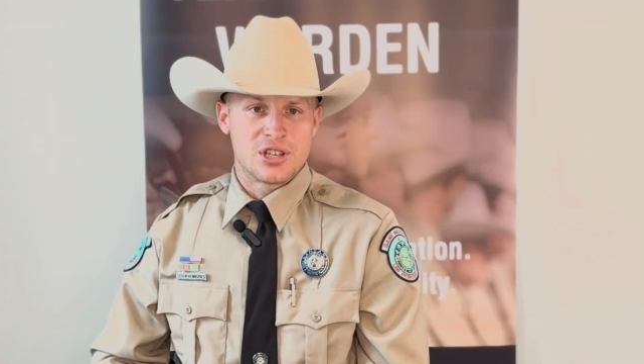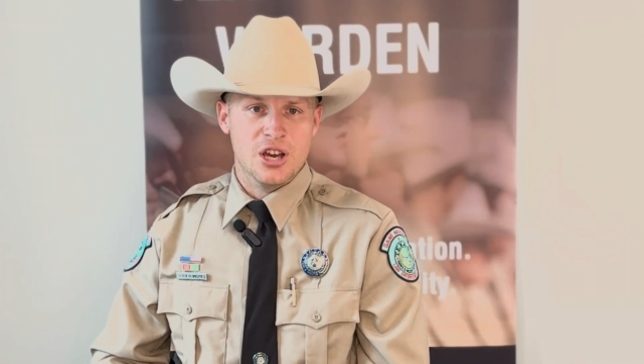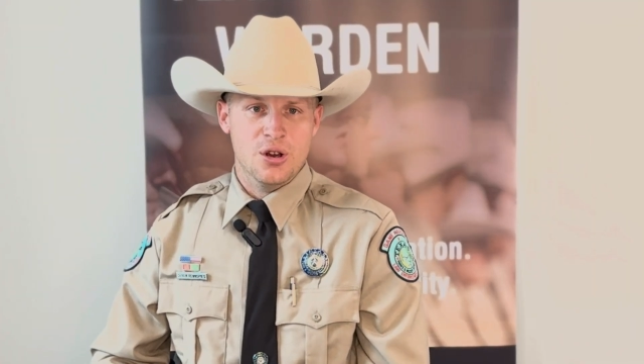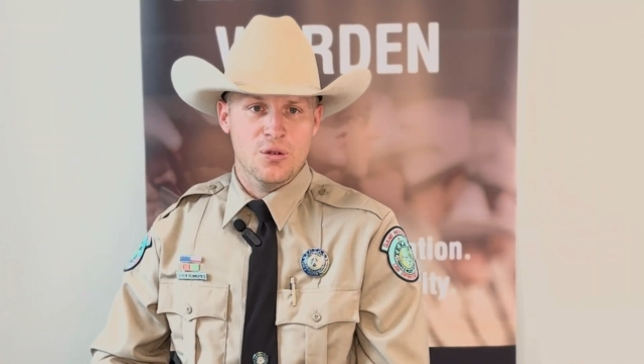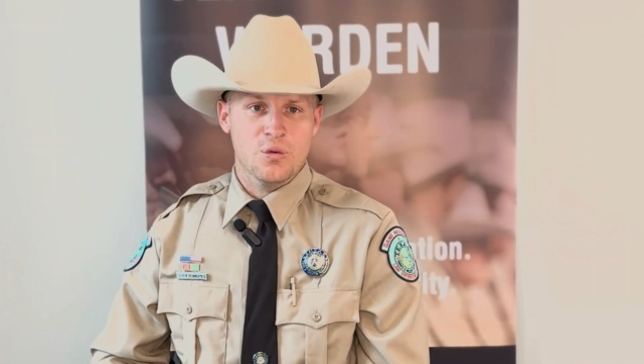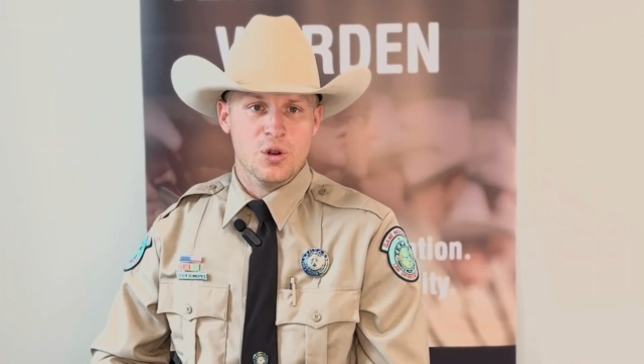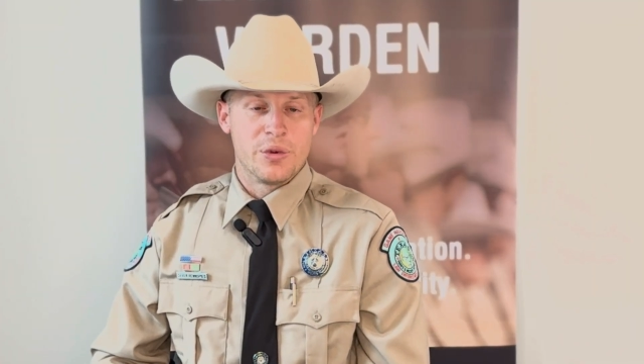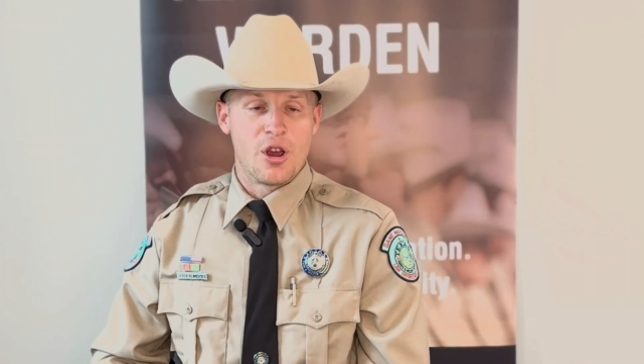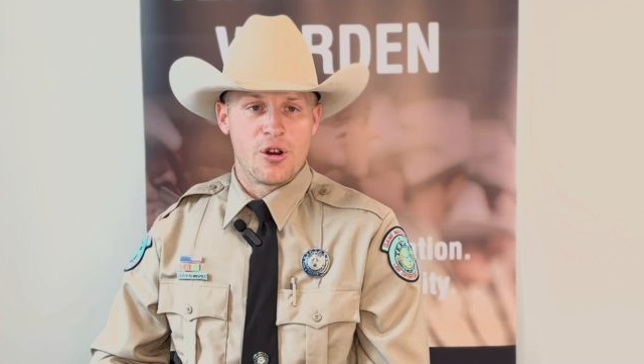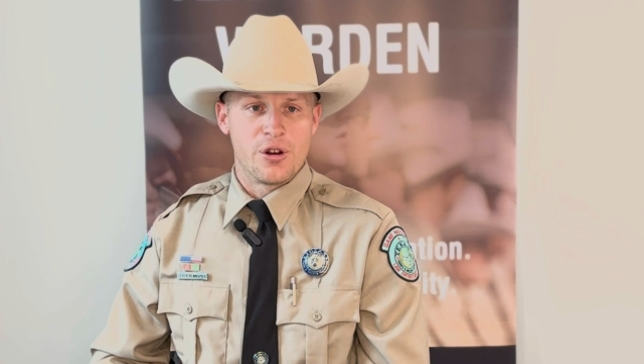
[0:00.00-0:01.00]
Cove
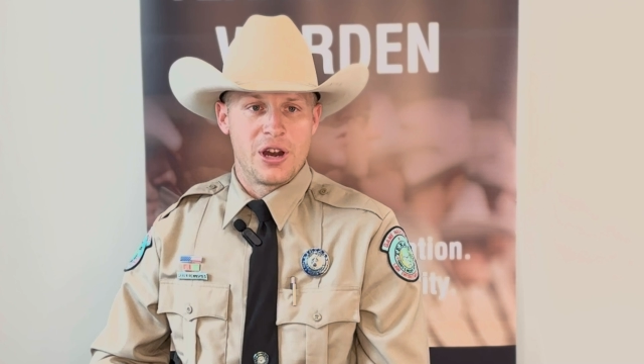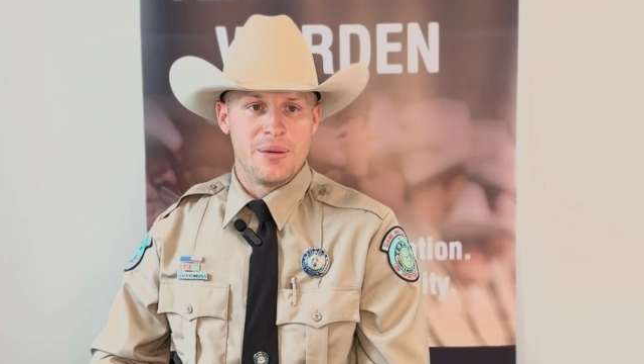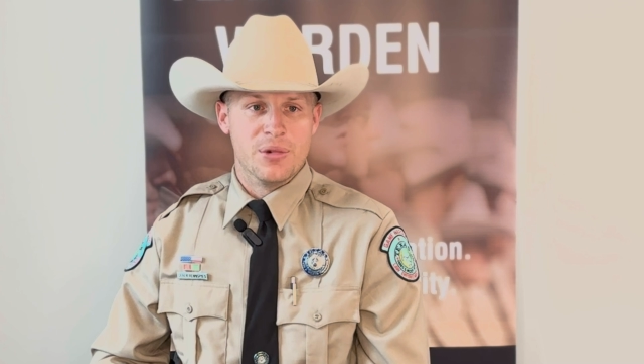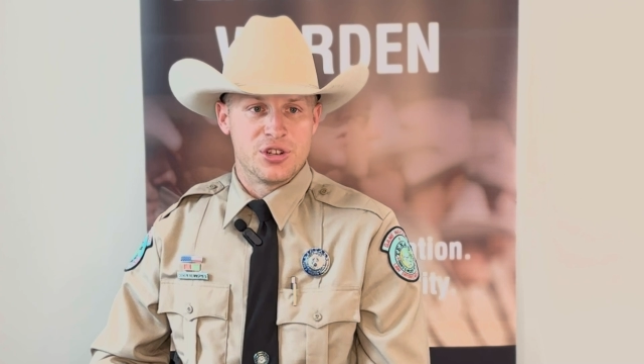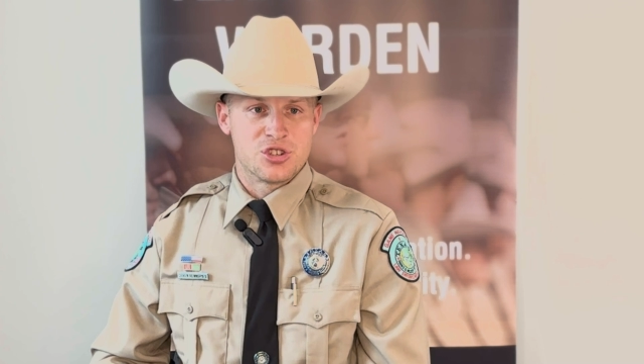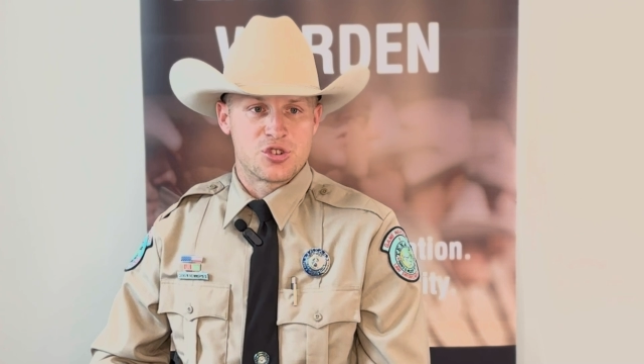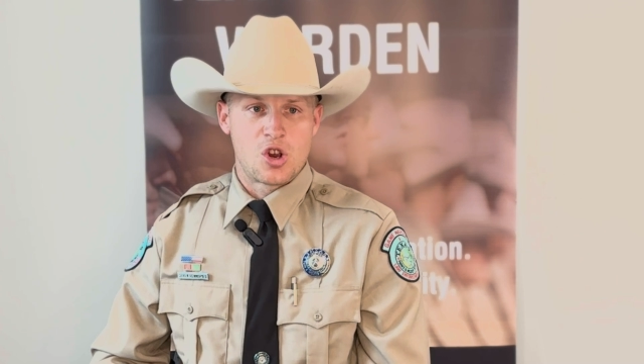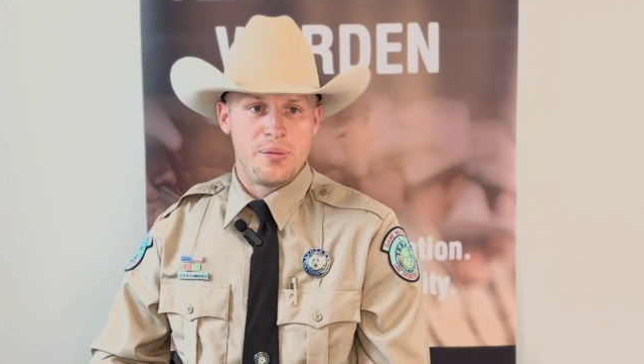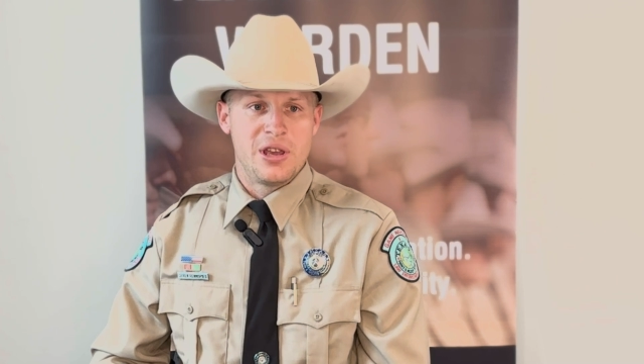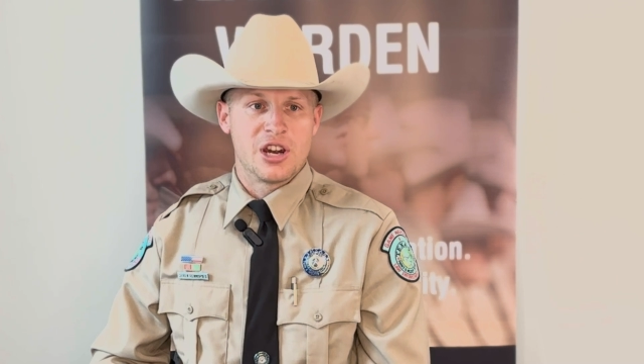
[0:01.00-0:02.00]
when we heard a bunch of
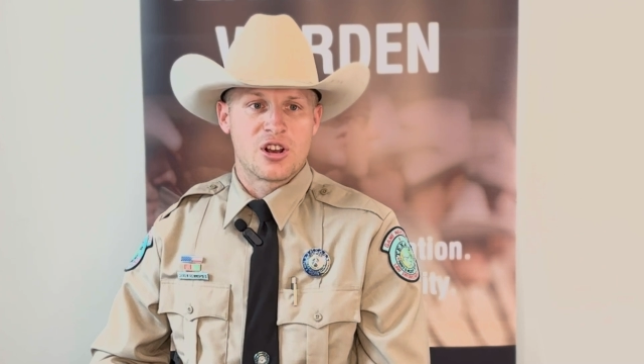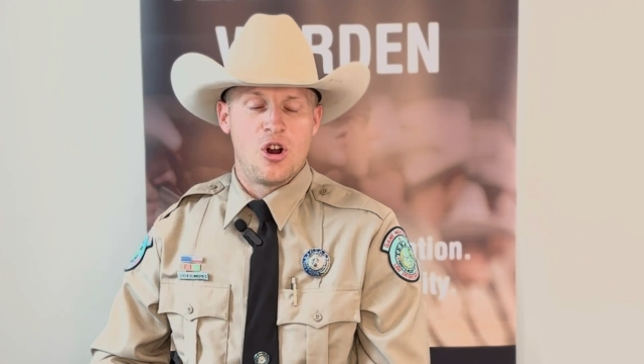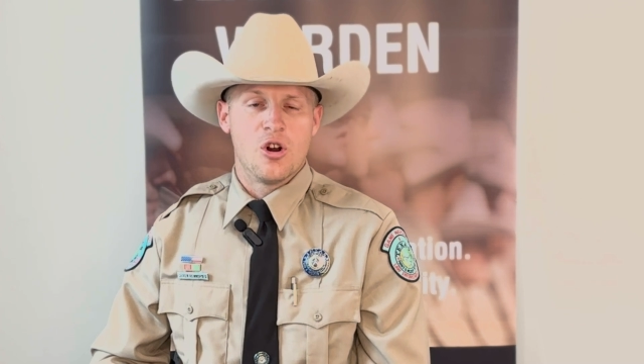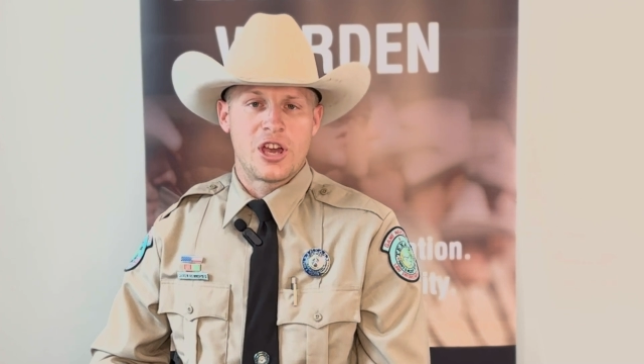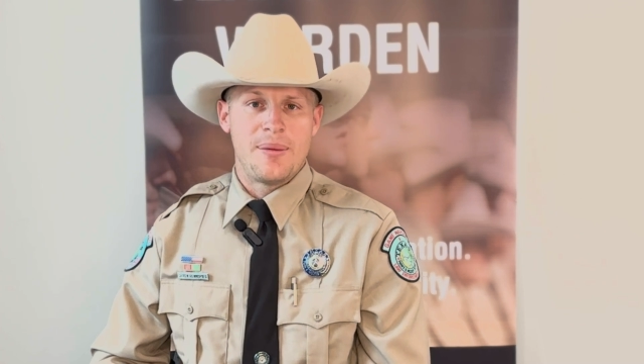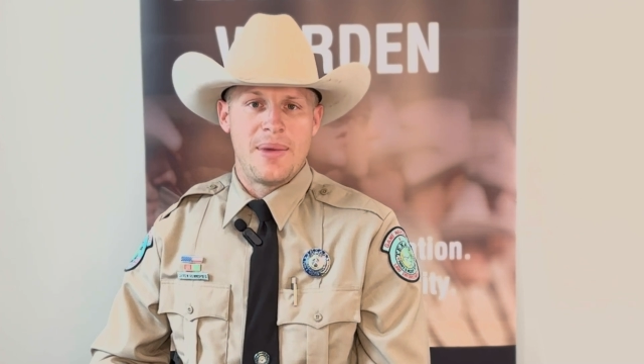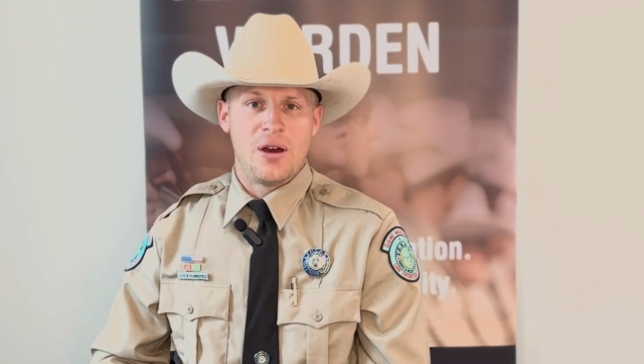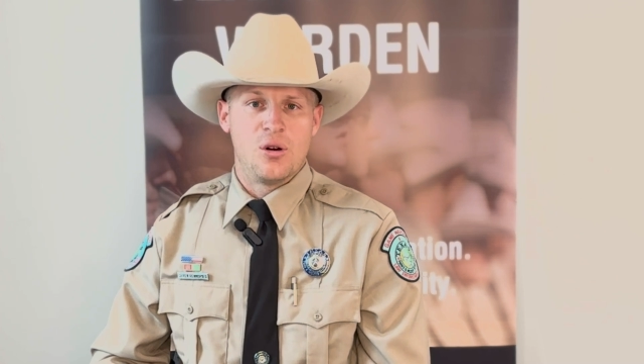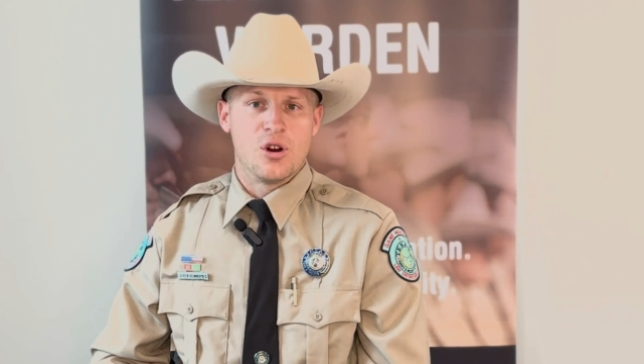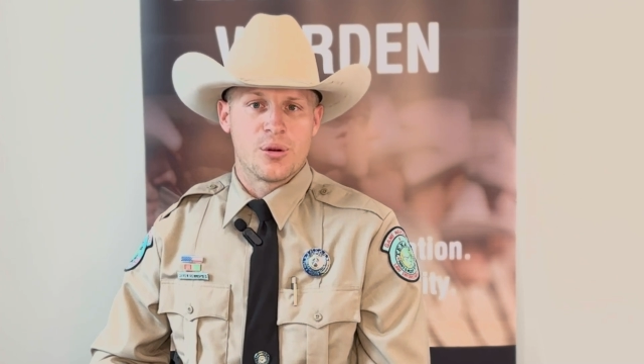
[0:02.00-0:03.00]
screaming and a call came out